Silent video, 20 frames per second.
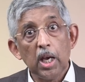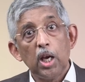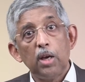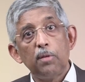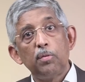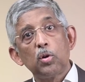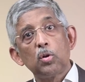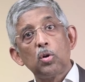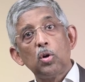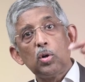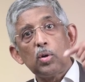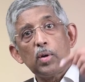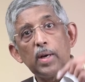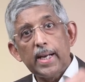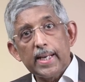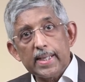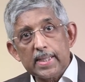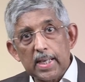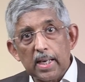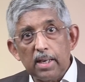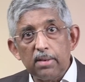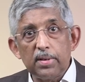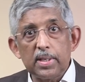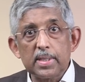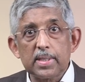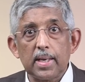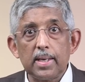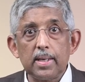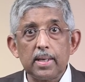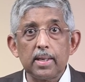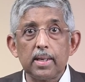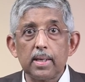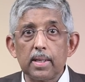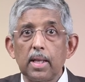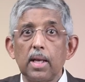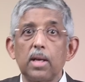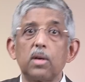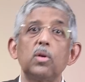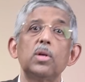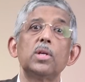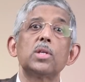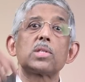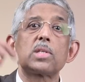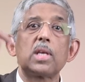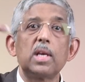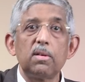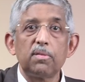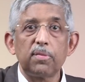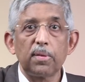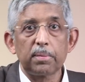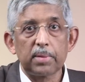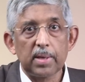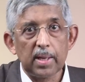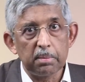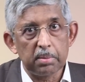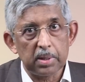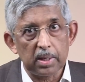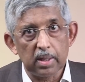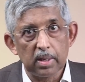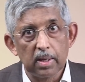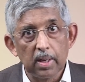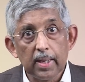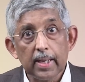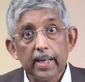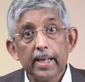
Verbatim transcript: If you go to a H I V center, they are going to screen for T B.